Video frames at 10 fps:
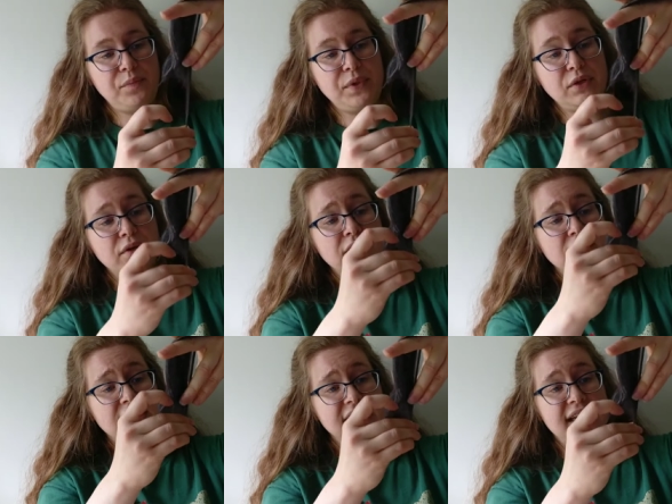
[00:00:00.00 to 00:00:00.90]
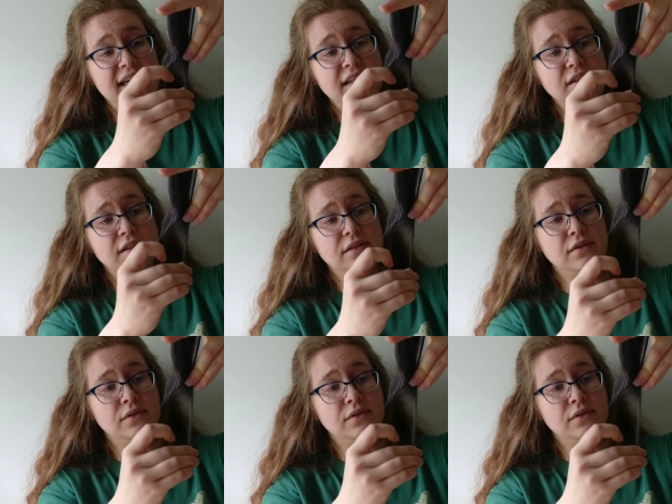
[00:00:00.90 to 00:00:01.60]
beautiful designs